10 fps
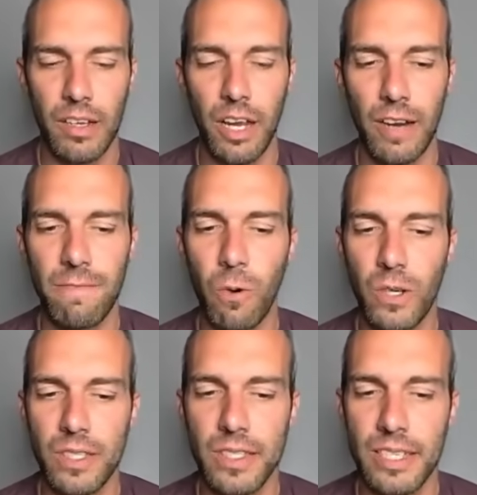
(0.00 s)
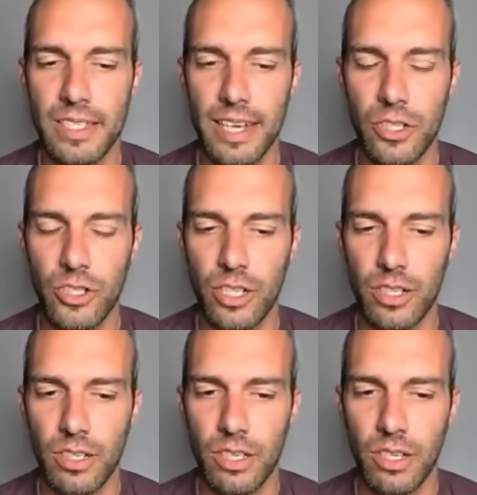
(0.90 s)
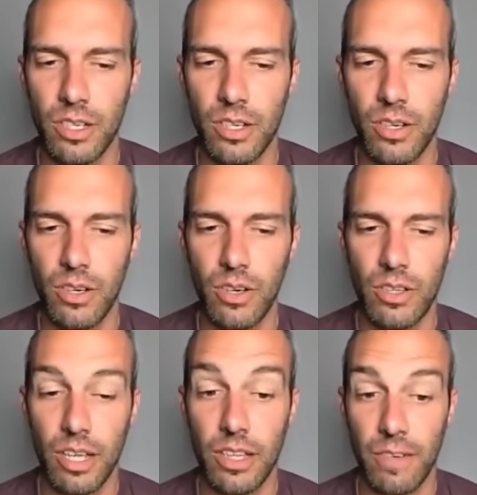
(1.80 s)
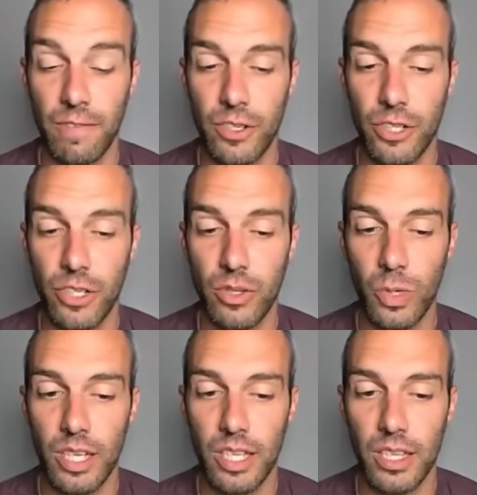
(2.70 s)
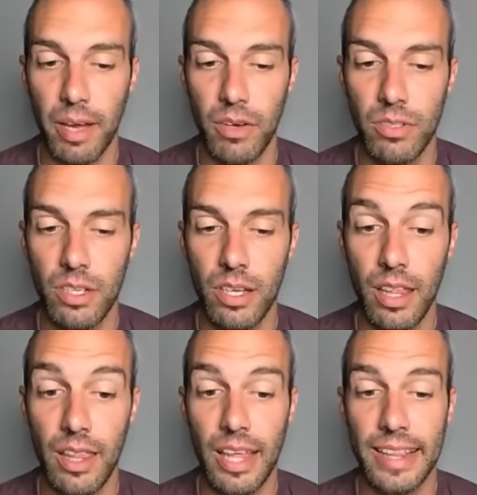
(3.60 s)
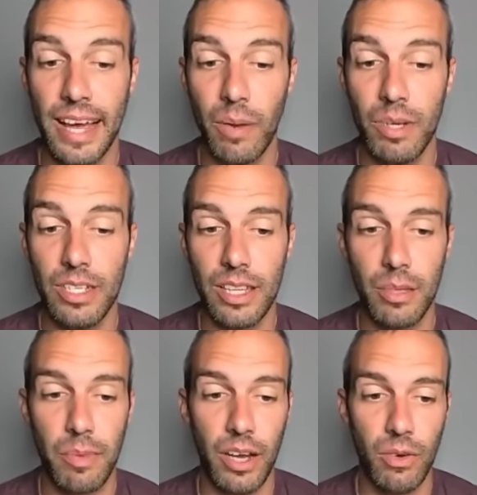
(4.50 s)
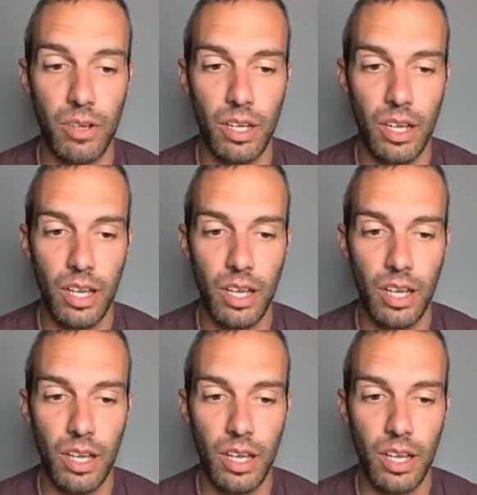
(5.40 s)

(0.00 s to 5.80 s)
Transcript: Kind of force this next shield, like the first shield, or take them out. They allow me to take them out.